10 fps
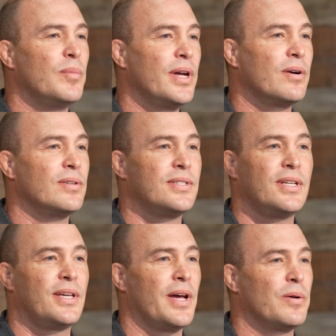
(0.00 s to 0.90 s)
the mayor and
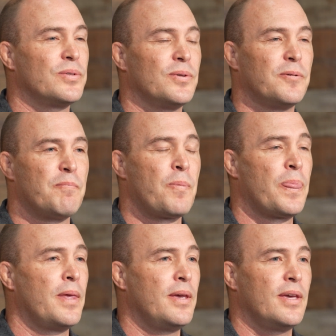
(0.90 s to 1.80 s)
city council
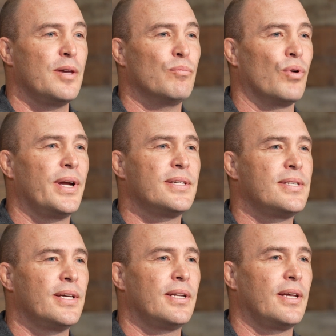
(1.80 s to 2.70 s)

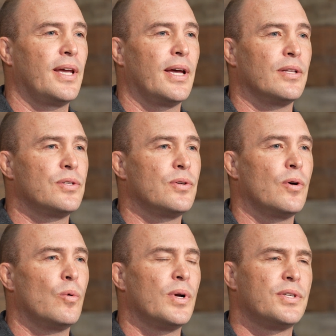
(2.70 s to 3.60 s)
embraced it. And
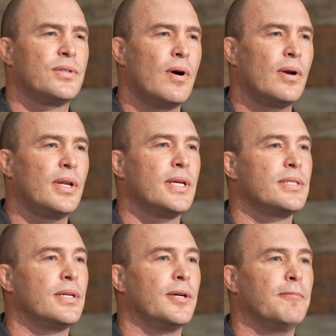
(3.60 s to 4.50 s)
so what started as